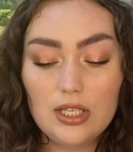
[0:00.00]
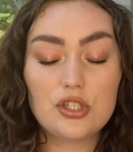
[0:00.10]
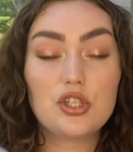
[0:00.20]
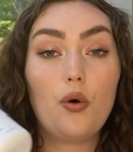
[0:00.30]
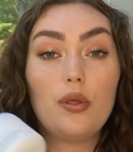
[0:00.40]

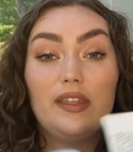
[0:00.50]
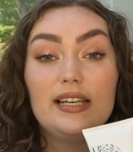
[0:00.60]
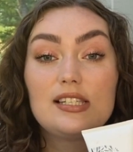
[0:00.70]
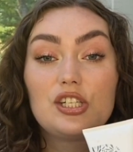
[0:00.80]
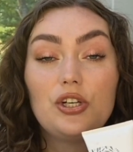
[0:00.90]
So
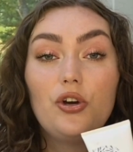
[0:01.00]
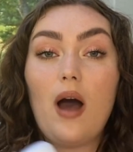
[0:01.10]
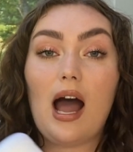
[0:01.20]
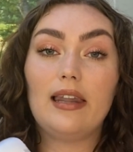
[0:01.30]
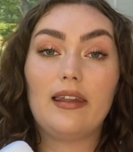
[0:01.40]
these two
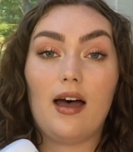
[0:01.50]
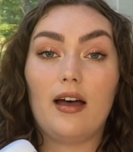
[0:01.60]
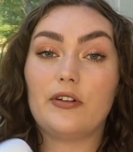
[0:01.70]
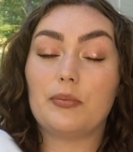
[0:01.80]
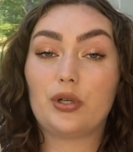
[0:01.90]
I
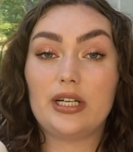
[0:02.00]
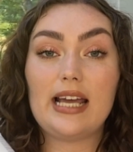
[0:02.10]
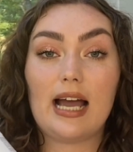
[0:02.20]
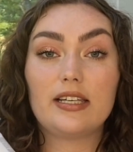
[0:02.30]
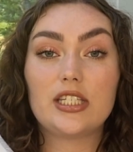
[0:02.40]
love
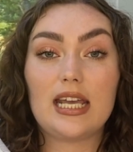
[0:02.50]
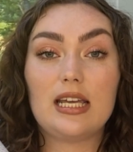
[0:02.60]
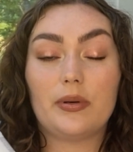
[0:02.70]
pre-Accutane,